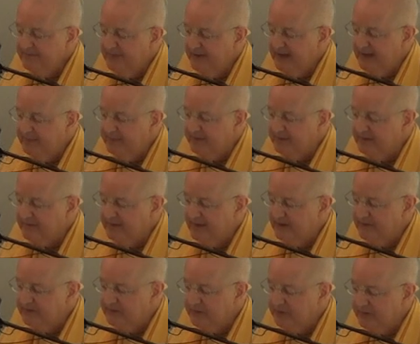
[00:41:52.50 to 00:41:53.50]
people
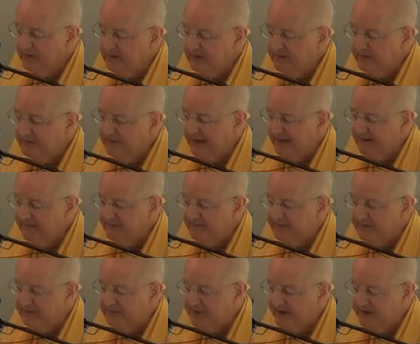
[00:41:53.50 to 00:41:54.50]
around the world have
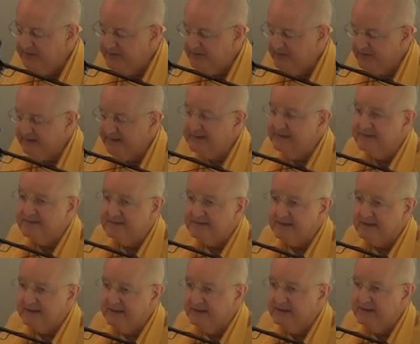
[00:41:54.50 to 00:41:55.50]
depression. This
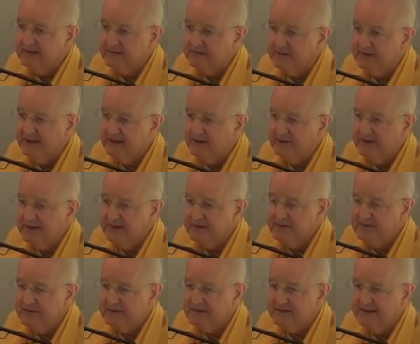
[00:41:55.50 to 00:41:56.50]
is clinical now, not
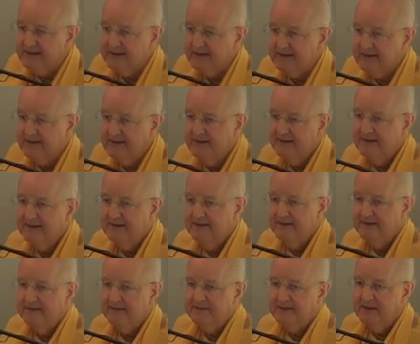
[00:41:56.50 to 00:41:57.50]
just like
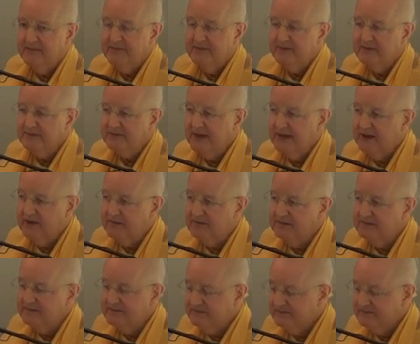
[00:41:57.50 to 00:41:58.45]
they feel down.